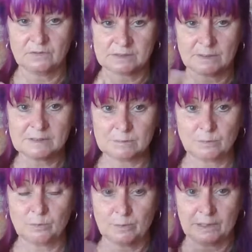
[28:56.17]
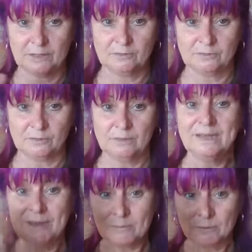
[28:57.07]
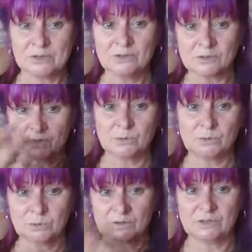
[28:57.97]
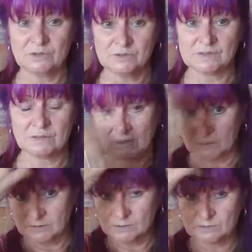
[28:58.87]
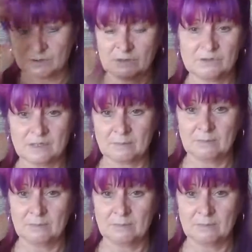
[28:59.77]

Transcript: It's much more powerful, but we're not taught to use our heart, we're taught to use our